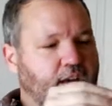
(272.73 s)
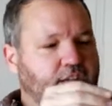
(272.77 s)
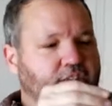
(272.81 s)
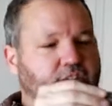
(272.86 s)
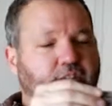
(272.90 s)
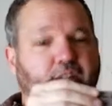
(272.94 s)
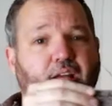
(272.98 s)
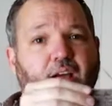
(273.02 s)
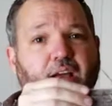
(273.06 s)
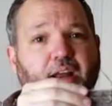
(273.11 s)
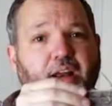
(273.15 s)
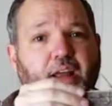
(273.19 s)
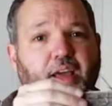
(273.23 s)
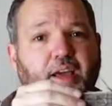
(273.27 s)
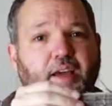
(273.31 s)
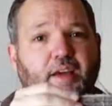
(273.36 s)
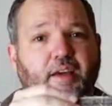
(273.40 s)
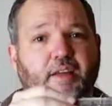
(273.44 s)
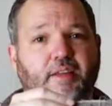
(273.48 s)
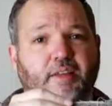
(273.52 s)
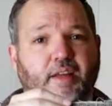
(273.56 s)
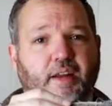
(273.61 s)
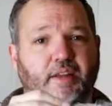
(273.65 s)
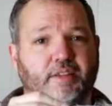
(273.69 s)
/
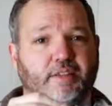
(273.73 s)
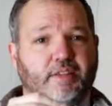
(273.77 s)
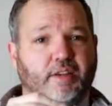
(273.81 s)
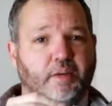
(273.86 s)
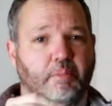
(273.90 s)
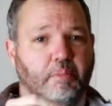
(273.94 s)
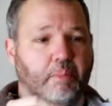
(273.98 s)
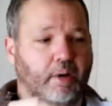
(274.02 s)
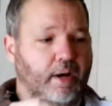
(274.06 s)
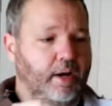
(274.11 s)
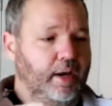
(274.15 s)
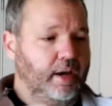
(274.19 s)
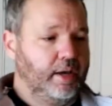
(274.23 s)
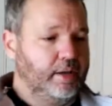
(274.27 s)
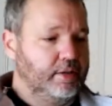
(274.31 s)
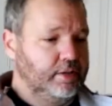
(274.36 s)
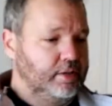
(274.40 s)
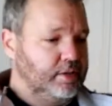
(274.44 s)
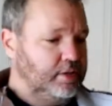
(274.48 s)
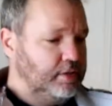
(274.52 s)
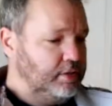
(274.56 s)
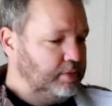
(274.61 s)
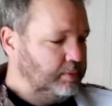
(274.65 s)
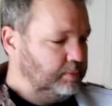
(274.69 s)
lining that is
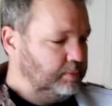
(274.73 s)
combined.